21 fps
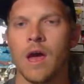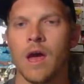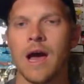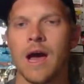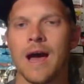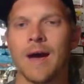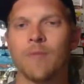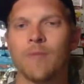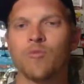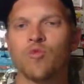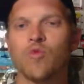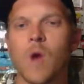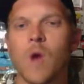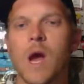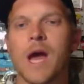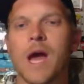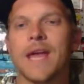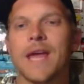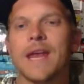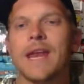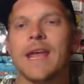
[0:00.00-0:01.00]
Um,
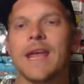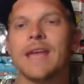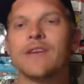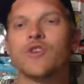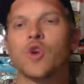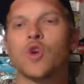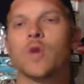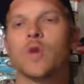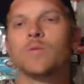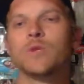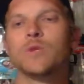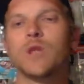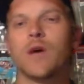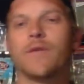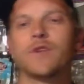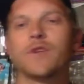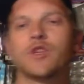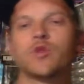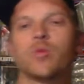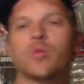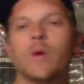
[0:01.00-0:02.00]
Ryan, in terms of
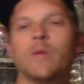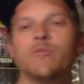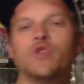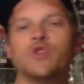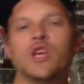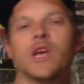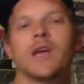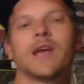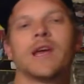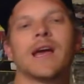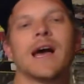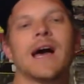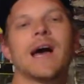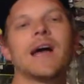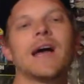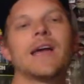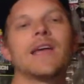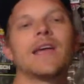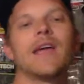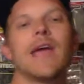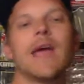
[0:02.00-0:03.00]
a swim jig,
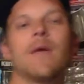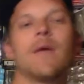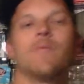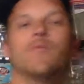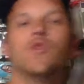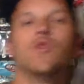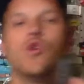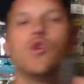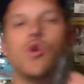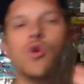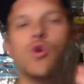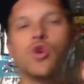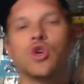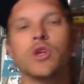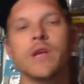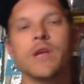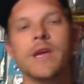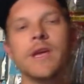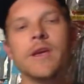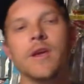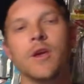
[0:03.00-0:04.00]
I am
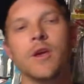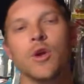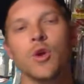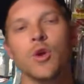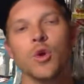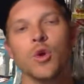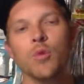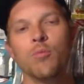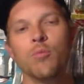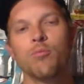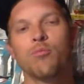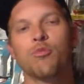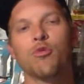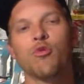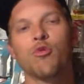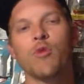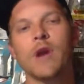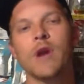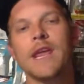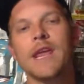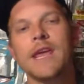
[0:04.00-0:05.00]
usually
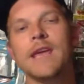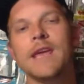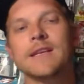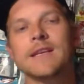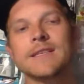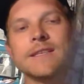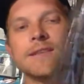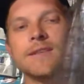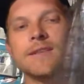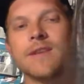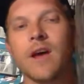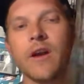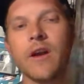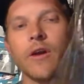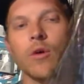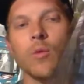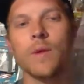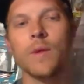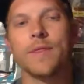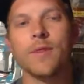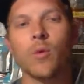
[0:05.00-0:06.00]
pretty
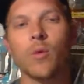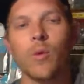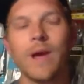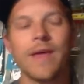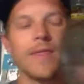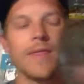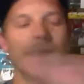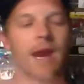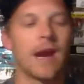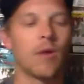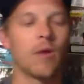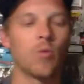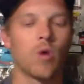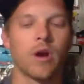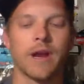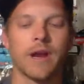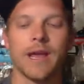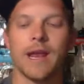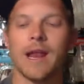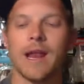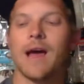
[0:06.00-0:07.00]
subtle with the way that I
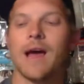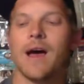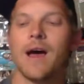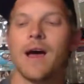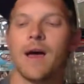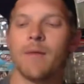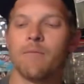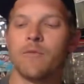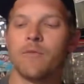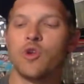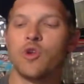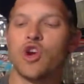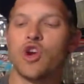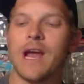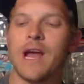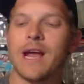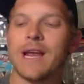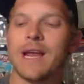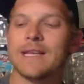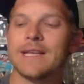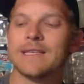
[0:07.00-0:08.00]
work it. Um, you're
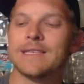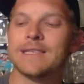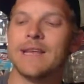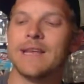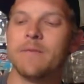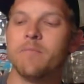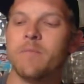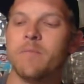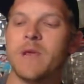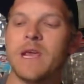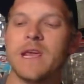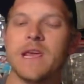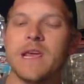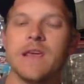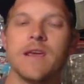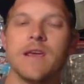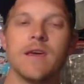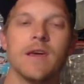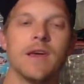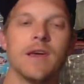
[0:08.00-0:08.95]
not going to see me